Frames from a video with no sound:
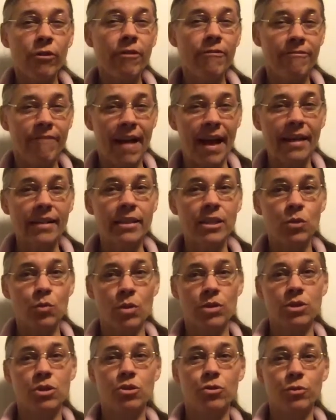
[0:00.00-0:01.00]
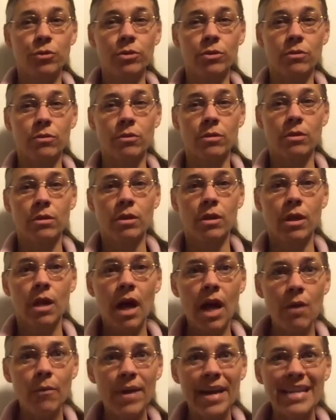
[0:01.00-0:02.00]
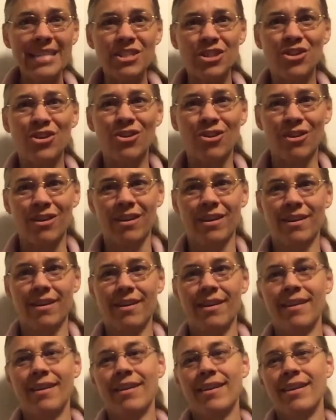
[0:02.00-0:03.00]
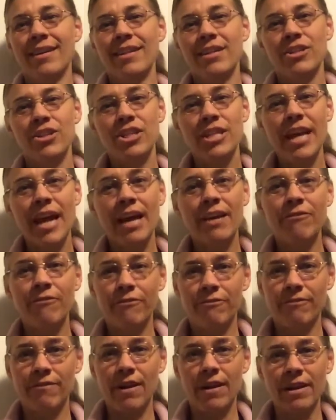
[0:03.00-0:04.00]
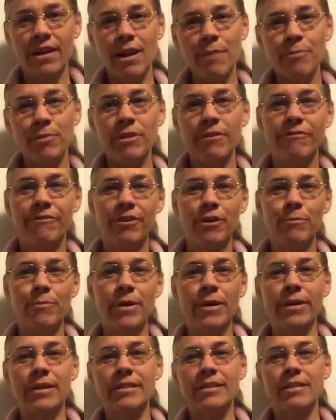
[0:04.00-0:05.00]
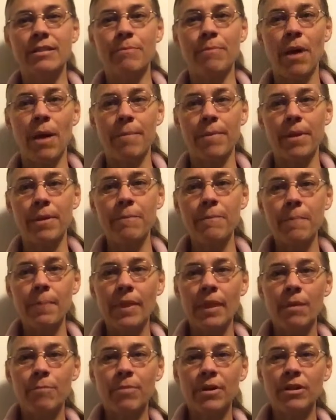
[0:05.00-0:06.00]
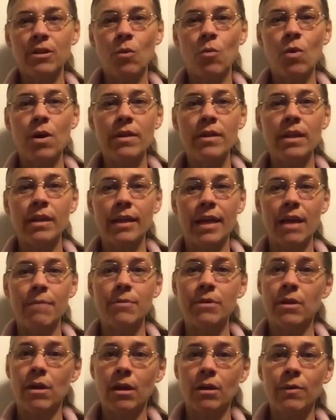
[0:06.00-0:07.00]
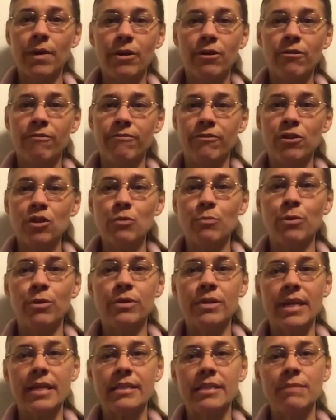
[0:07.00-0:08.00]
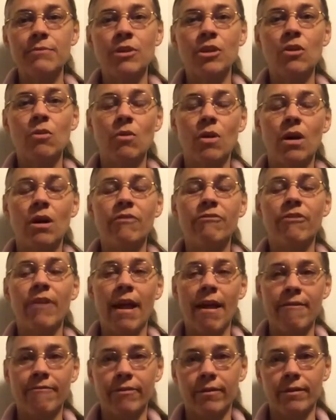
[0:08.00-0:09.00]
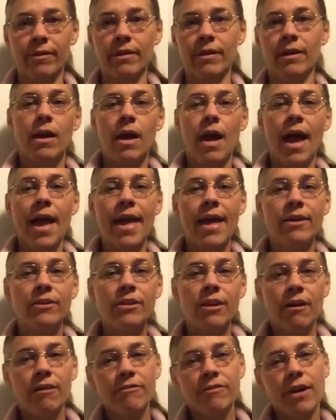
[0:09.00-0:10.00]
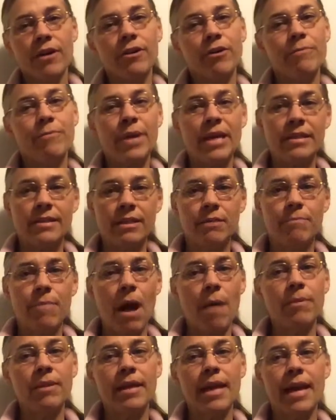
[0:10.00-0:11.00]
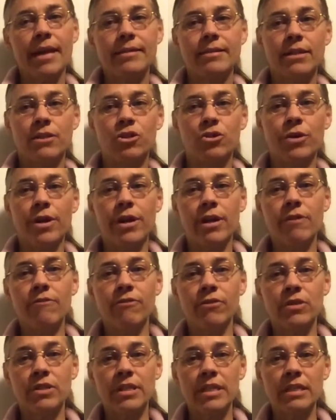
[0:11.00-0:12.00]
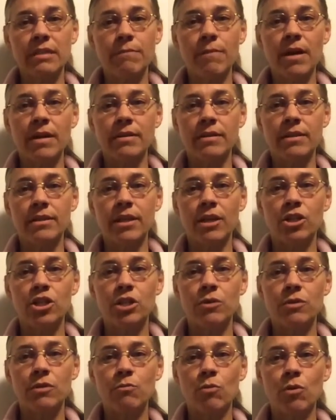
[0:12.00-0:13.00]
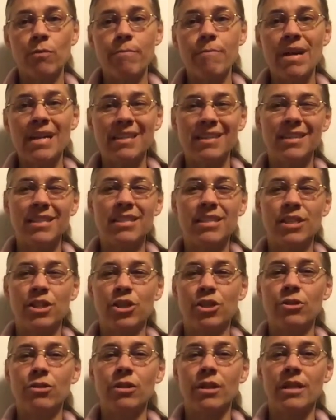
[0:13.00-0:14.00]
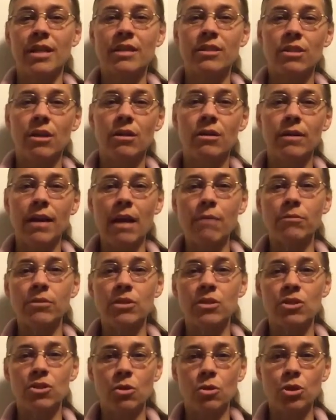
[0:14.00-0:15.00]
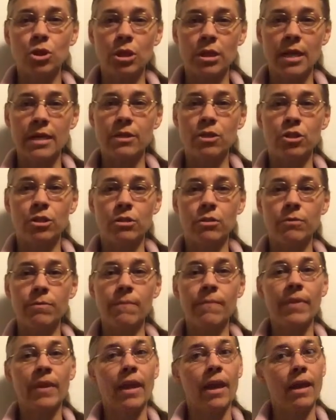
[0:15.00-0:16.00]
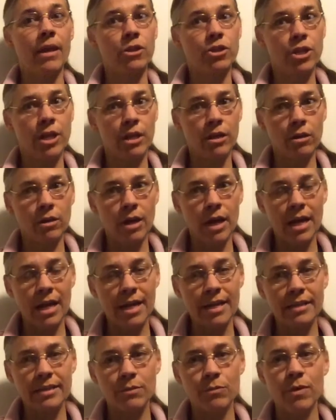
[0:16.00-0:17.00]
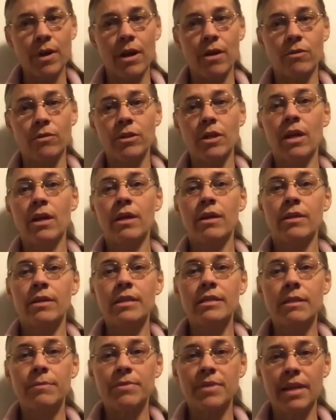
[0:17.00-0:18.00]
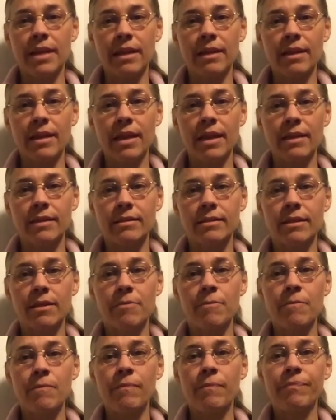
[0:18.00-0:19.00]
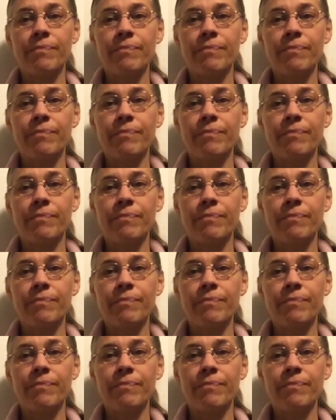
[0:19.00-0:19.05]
for a fact this wasn't true. I raised her. She had a couple of fear periods as a puppy, but the one that came along around her first birthday seemed to go on forever. I held off on her basic public access training for 6 months until she was more mentally secure and I saw her able to socialize to, and generalize around, these upsetting things.